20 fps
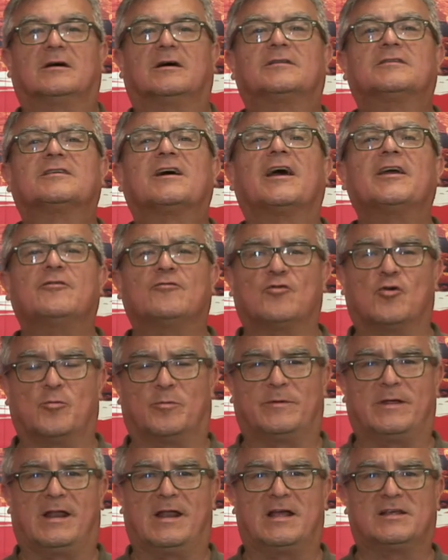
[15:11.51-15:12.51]
tightrope
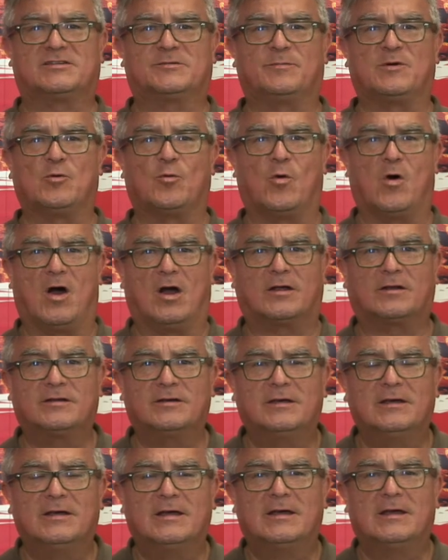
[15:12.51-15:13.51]
that has to be
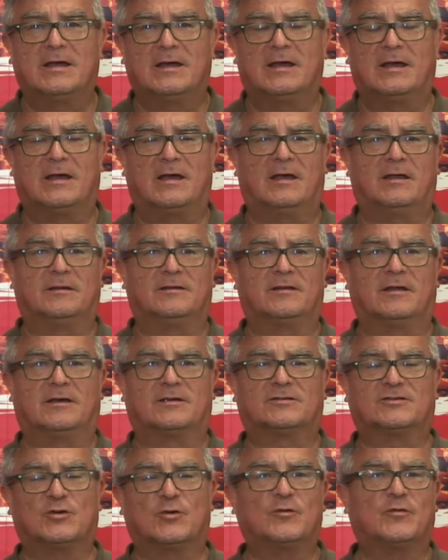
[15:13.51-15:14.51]
walked.
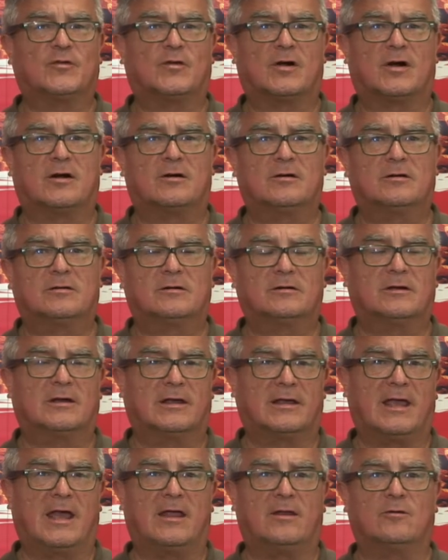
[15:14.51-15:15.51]
And so far,
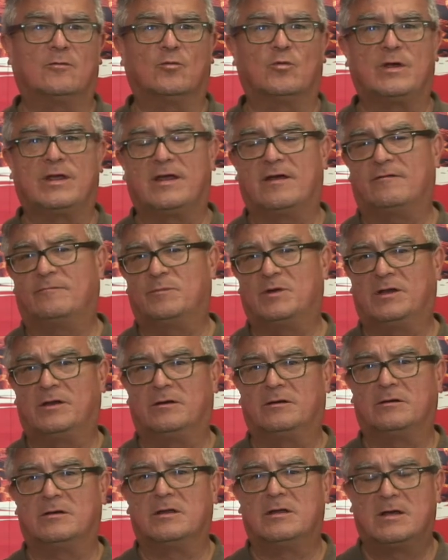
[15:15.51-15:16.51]
again, we have
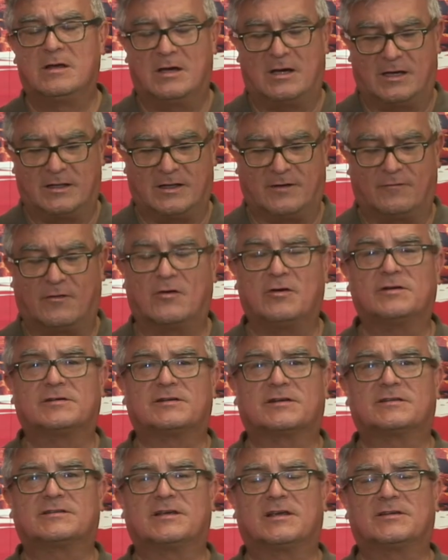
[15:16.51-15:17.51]
been, I think, very
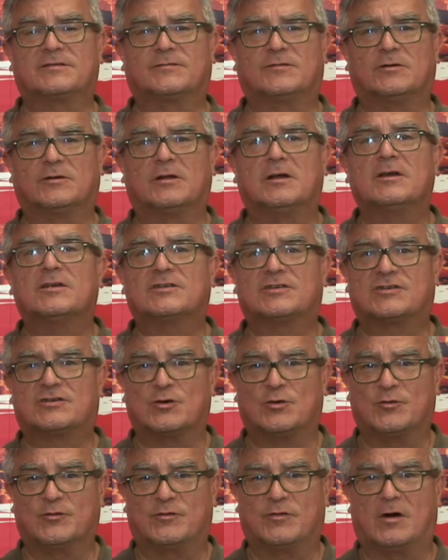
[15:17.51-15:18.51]
successful
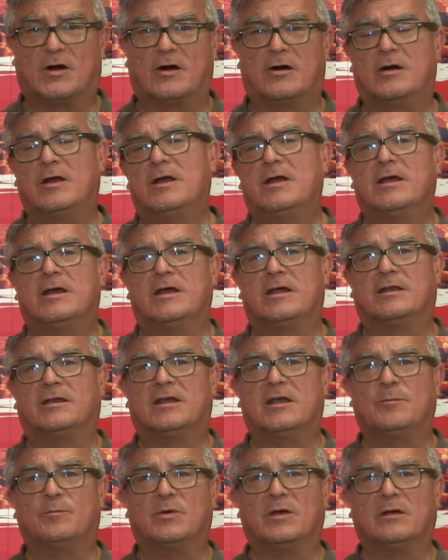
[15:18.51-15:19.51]
so far in
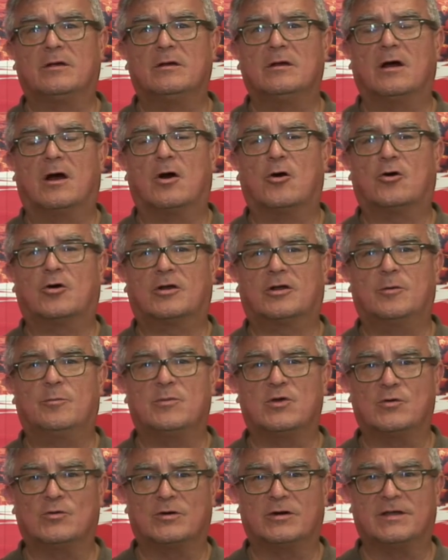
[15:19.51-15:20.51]
keeping our
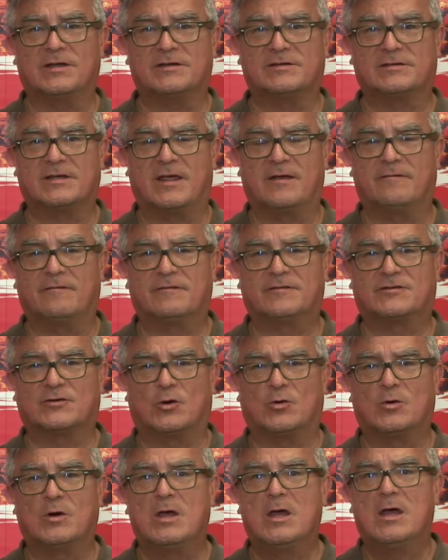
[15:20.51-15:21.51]
community safe.
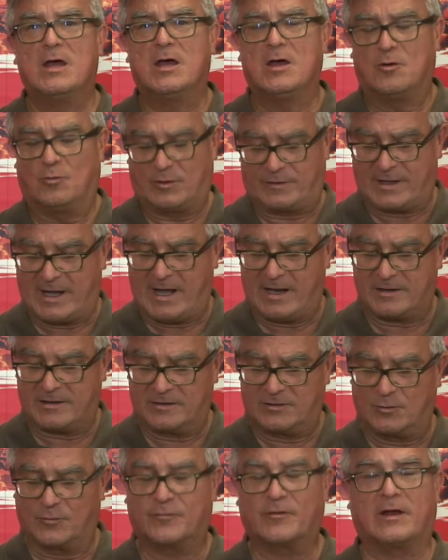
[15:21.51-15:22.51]
So with
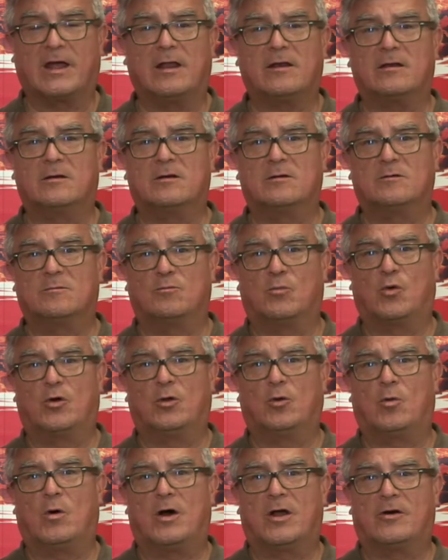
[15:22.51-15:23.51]
that, don't forget,
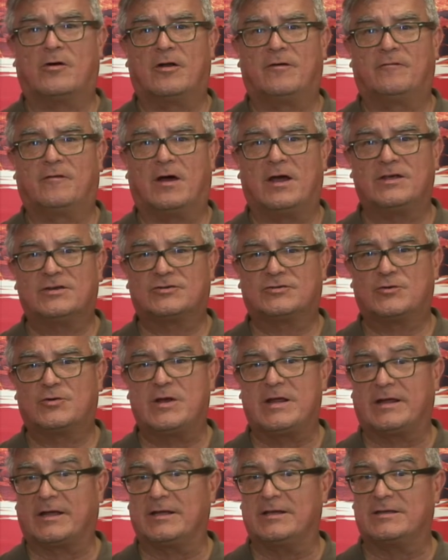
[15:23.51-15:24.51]
Boil water
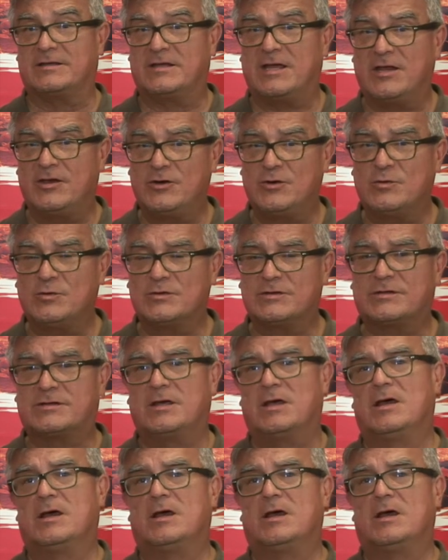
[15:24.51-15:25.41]
advisory continues.